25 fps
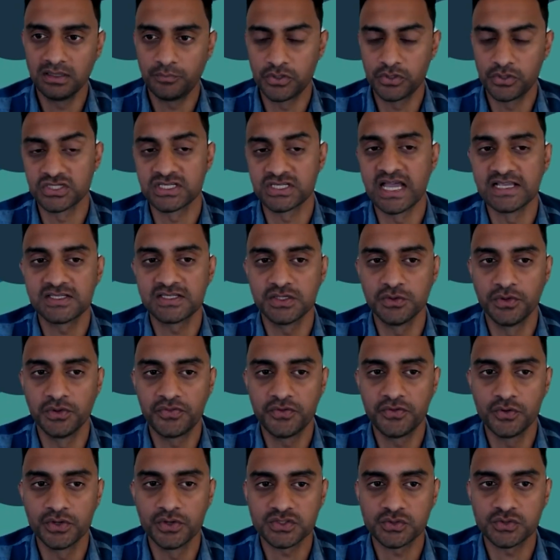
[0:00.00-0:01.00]
precisely
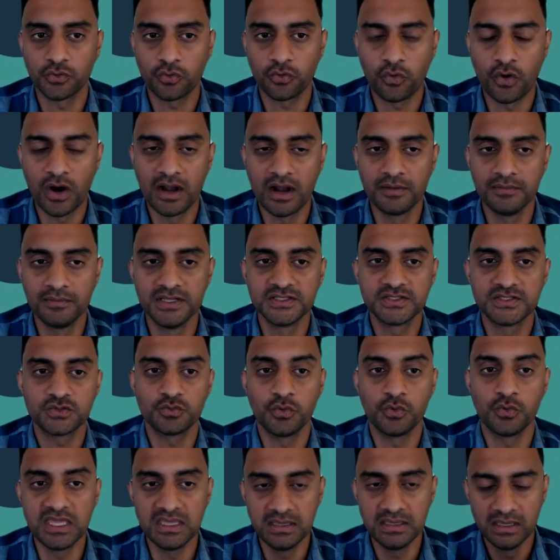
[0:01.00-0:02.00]
with US requirements,
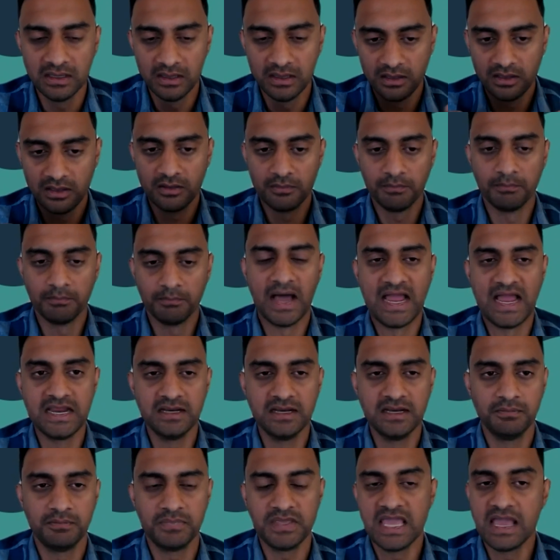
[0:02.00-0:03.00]
we
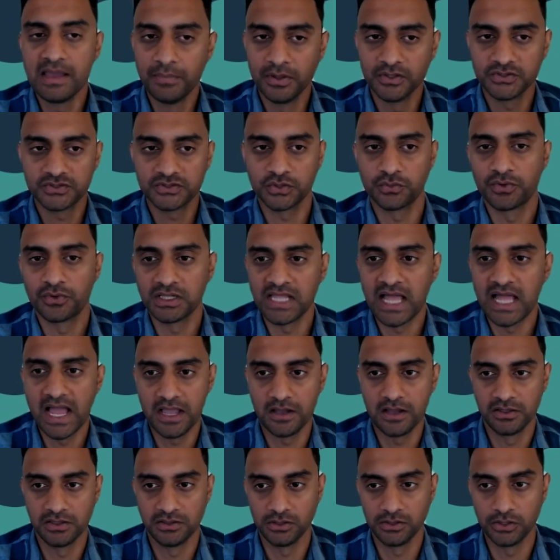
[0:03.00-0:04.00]
might be able to
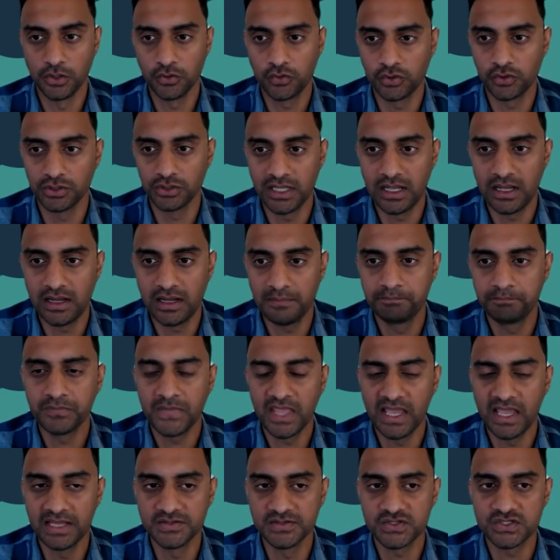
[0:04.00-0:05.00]
rely on a local law.
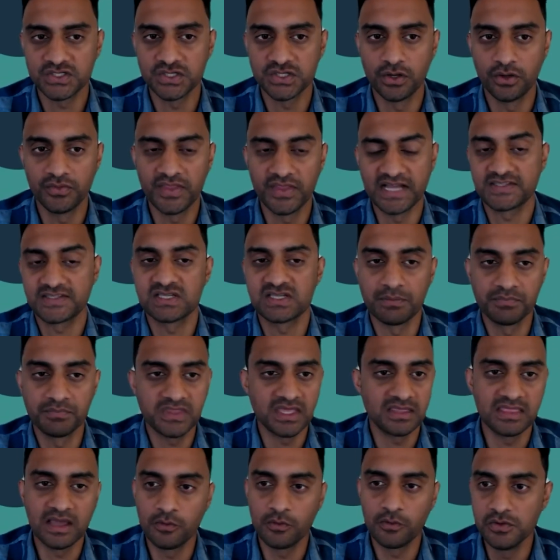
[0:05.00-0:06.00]
And so that's
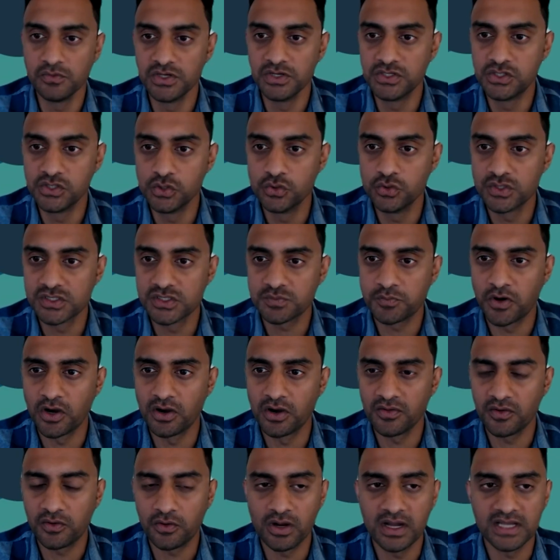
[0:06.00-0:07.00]
something that we would do as
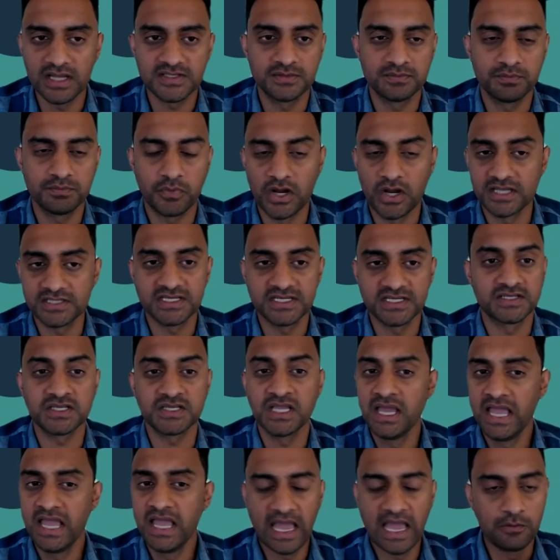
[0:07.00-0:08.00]
part of the cross- process.
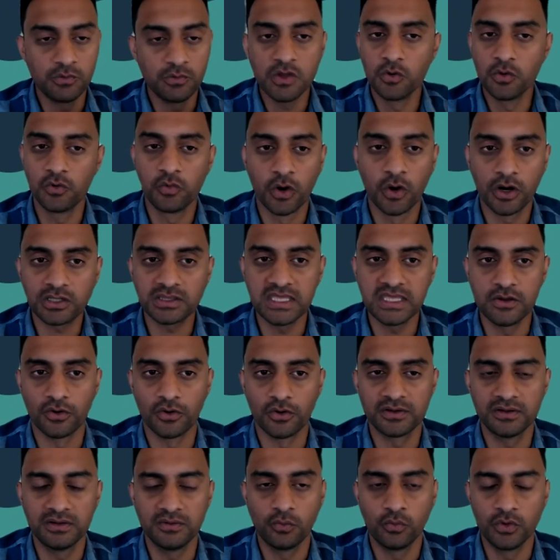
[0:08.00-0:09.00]
And we would work the
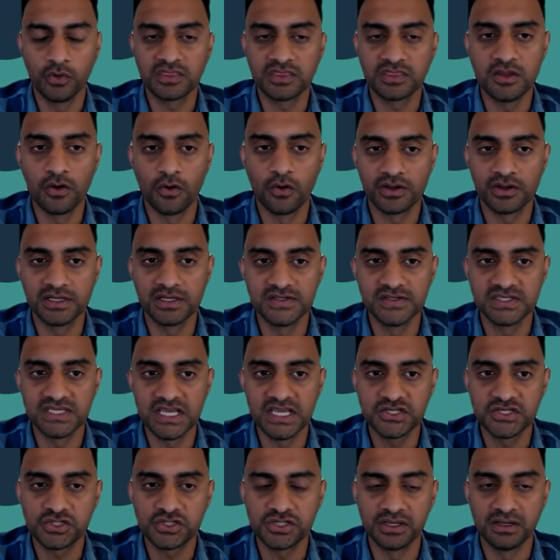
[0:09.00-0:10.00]
or- with the
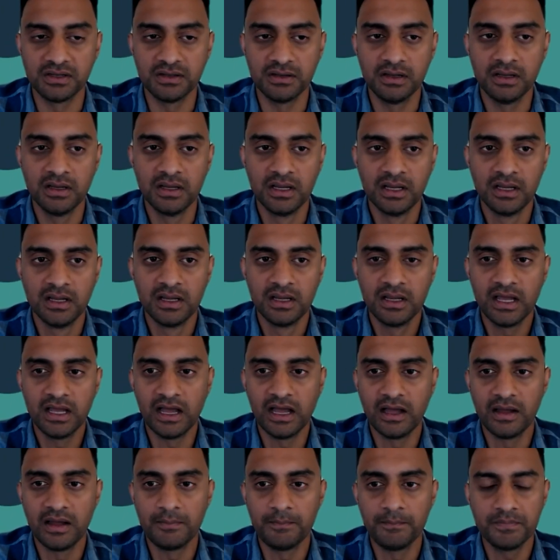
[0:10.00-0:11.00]
organization,
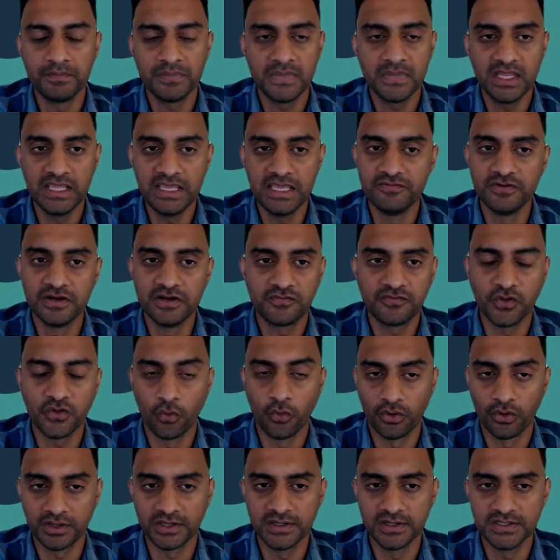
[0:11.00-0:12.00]
um, even if the
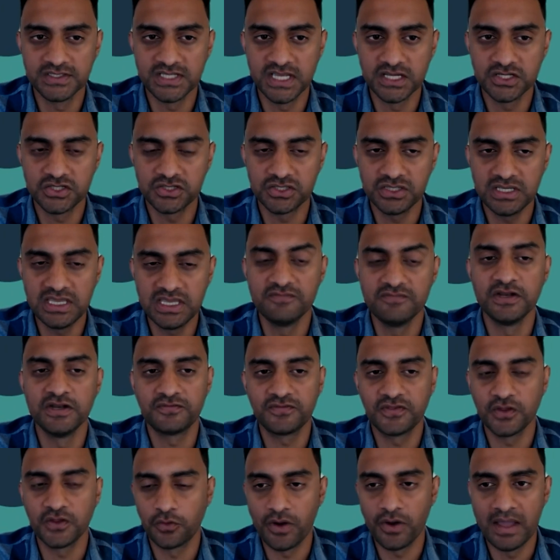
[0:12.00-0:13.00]
organization, even
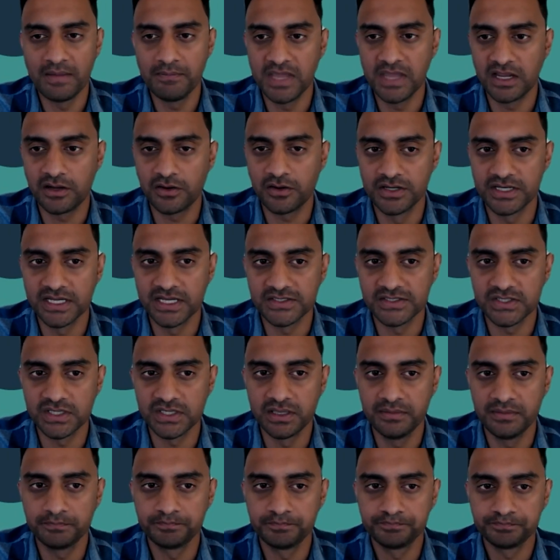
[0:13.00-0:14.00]
if the grant maker
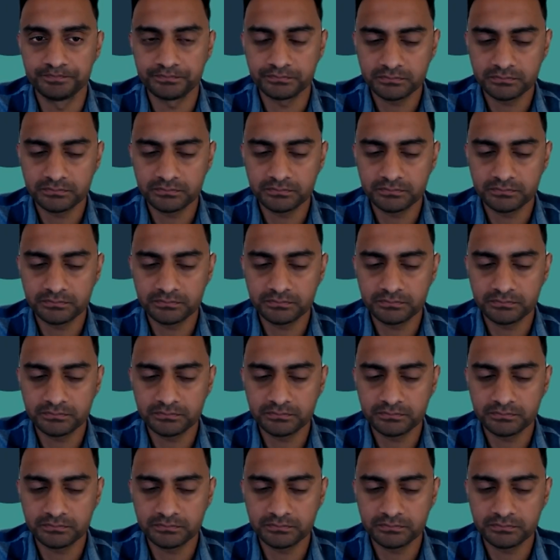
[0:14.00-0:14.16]
doesn't